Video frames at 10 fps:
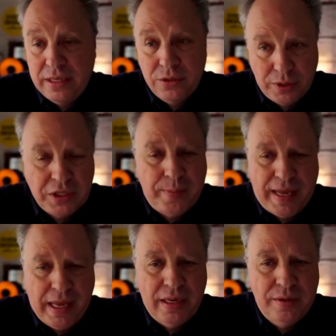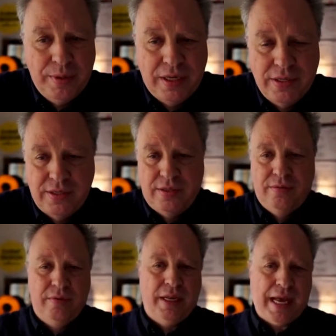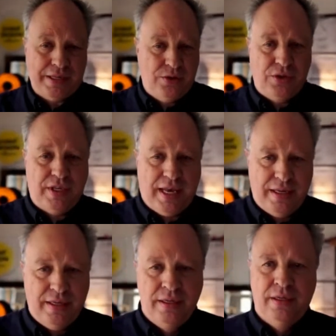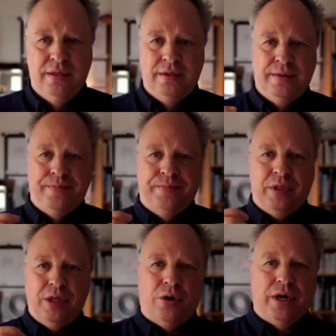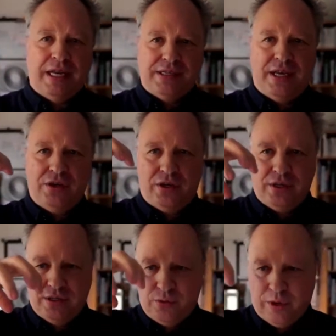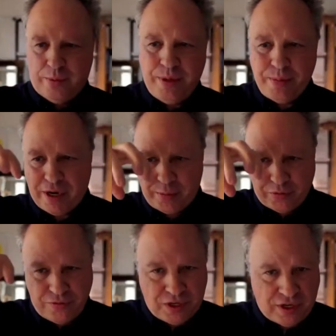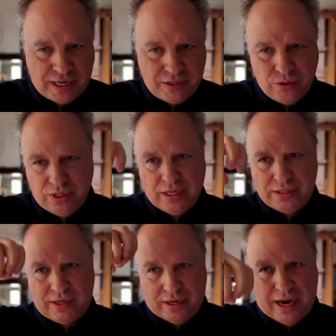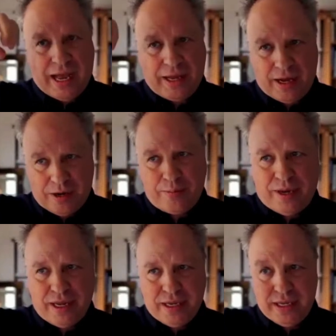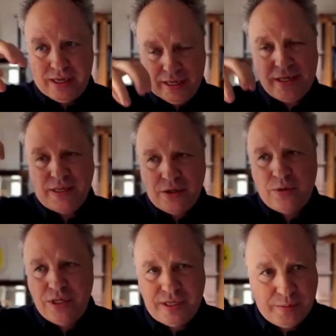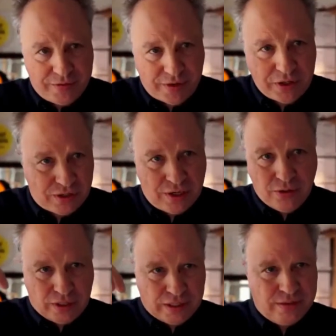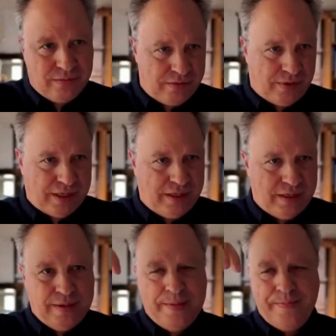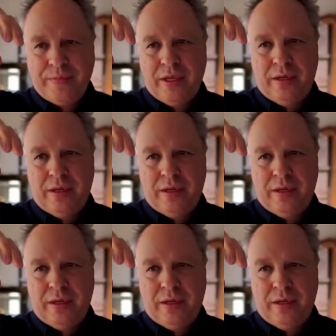thing to expand, because, as you said, the organizations where people are proficient at doing this and are applying it is increasing, but very slowly, right? Yeah.